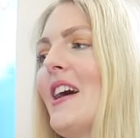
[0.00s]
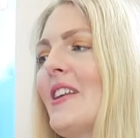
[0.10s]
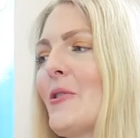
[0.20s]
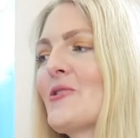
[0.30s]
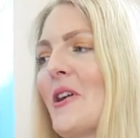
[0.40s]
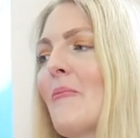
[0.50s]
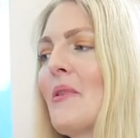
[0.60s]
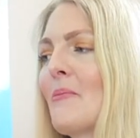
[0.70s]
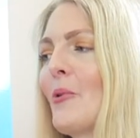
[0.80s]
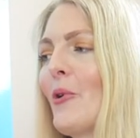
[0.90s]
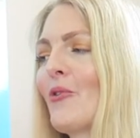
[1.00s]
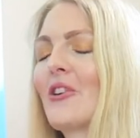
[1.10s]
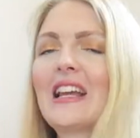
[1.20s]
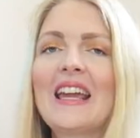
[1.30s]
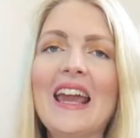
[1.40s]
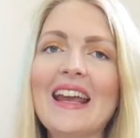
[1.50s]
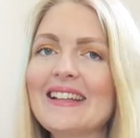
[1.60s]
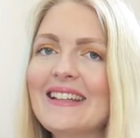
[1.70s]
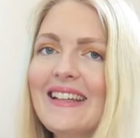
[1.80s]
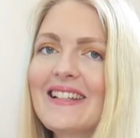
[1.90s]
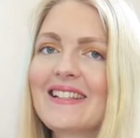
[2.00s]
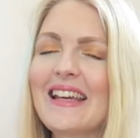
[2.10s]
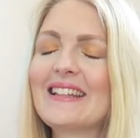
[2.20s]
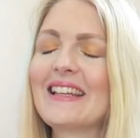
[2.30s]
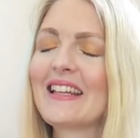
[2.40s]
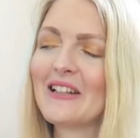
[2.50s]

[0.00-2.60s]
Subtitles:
I know some people really hate this. They think